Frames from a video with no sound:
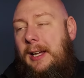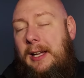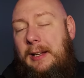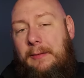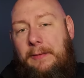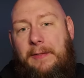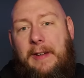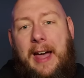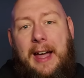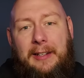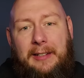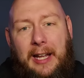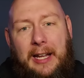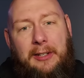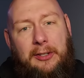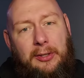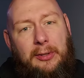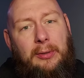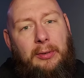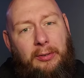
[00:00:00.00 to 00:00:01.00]
In fact, I
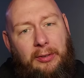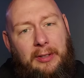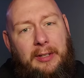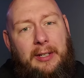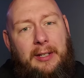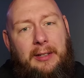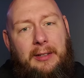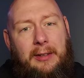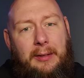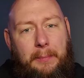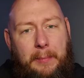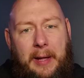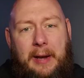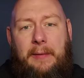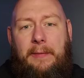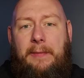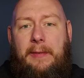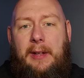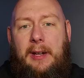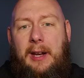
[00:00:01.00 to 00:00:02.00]
do see the
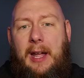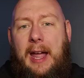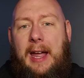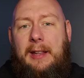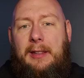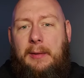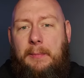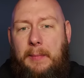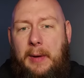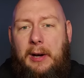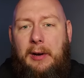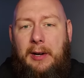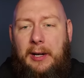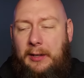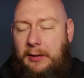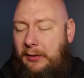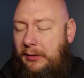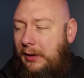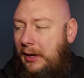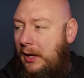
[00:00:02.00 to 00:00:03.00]
benefit and the
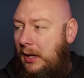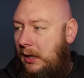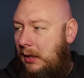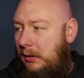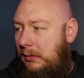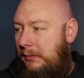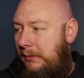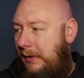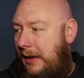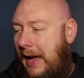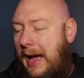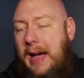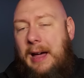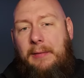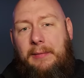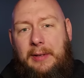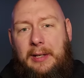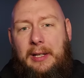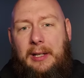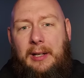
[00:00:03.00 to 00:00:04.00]
merits of
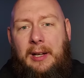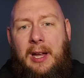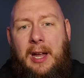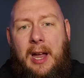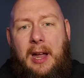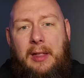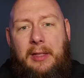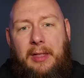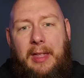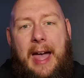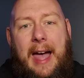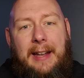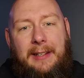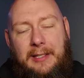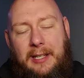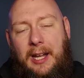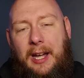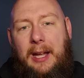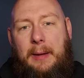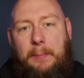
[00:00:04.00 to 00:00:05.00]
having
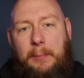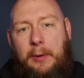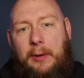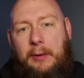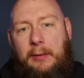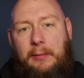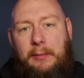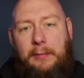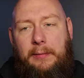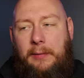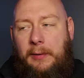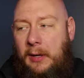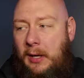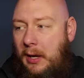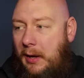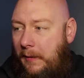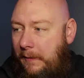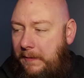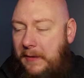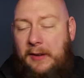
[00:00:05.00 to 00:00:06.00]
that type of
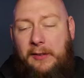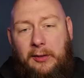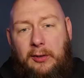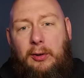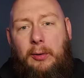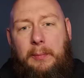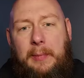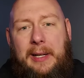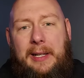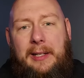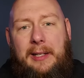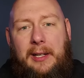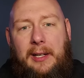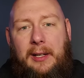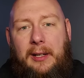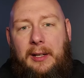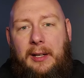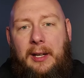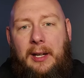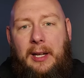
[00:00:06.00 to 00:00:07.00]
physical
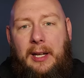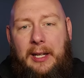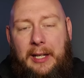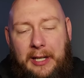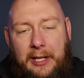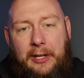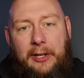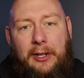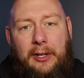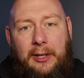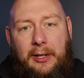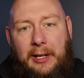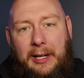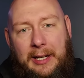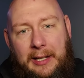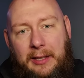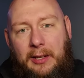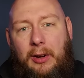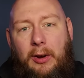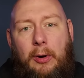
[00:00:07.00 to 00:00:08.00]
media here
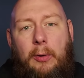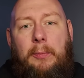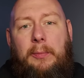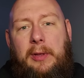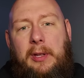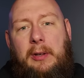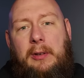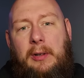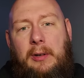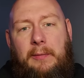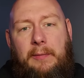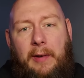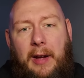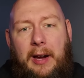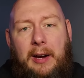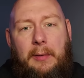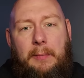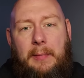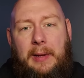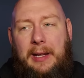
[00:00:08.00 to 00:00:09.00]
in the home theater
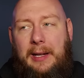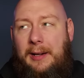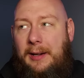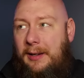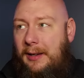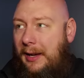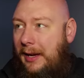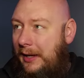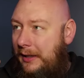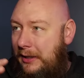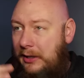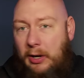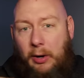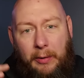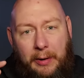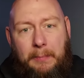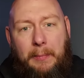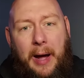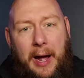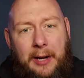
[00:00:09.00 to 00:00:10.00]
environment, you
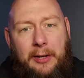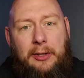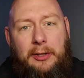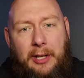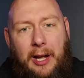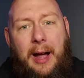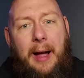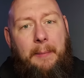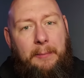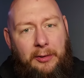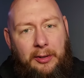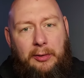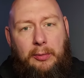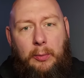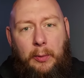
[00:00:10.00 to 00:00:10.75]
know, in modern times, in